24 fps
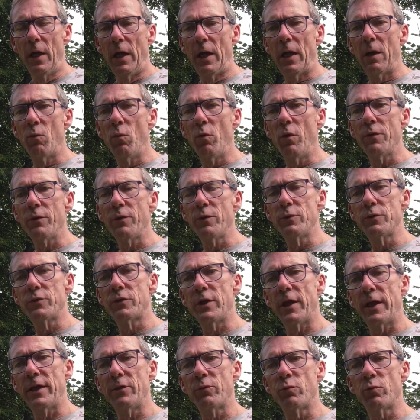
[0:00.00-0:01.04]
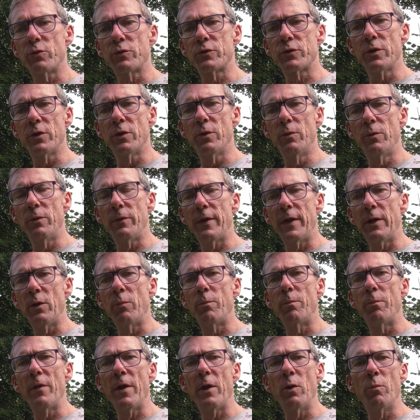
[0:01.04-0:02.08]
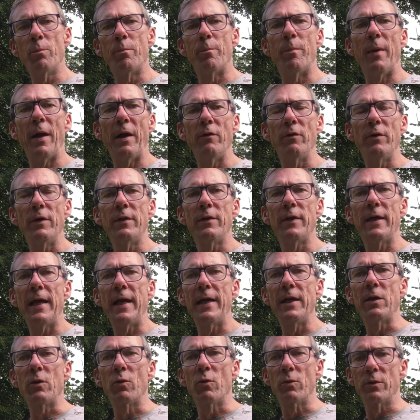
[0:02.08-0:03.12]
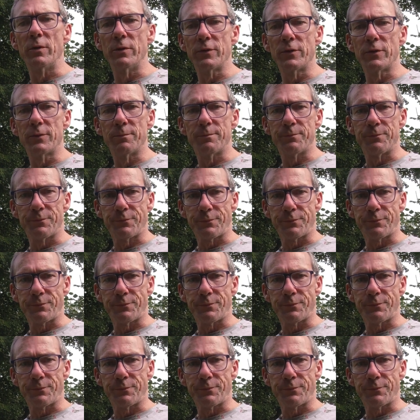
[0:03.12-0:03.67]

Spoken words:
And what those jays will do, they'll bury the acorns.